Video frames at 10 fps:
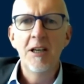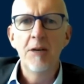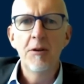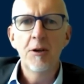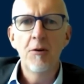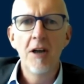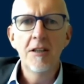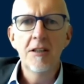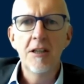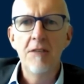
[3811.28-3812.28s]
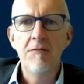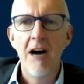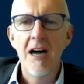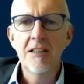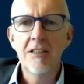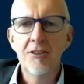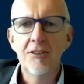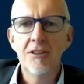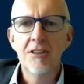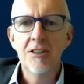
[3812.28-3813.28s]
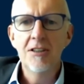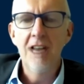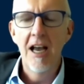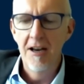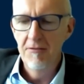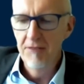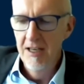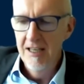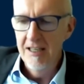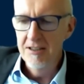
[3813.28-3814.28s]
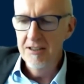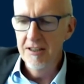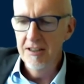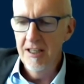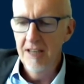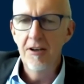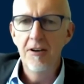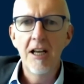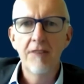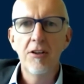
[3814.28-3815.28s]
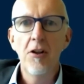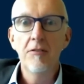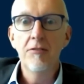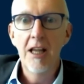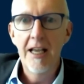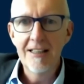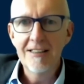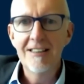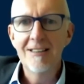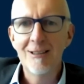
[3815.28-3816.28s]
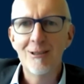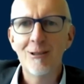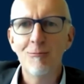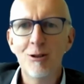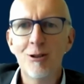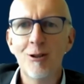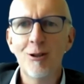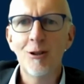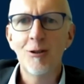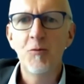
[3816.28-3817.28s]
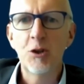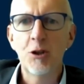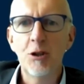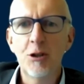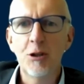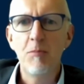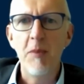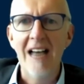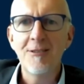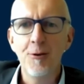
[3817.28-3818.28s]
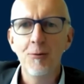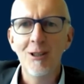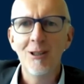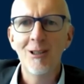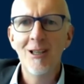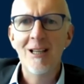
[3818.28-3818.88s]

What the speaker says: The great advantage that SIDS have is that they don't have a lot of legacy systems to battle with